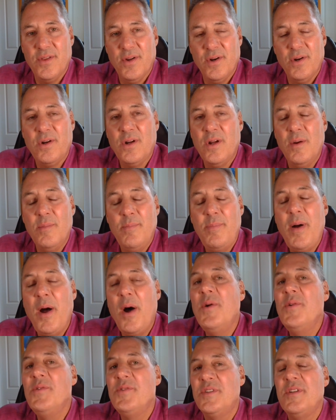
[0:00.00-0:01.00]
They're
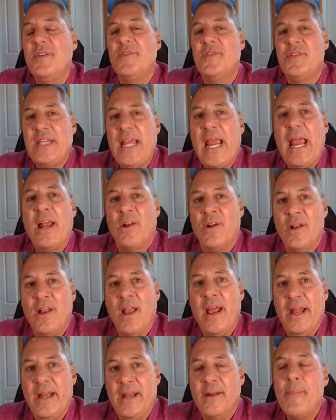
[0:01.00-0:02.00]
composed of scalar
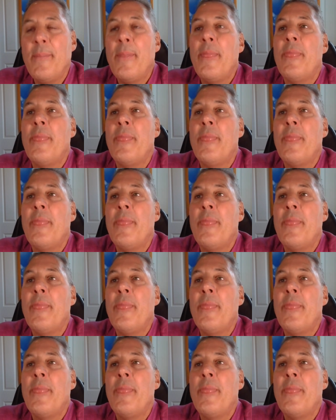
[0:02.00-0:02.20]
light.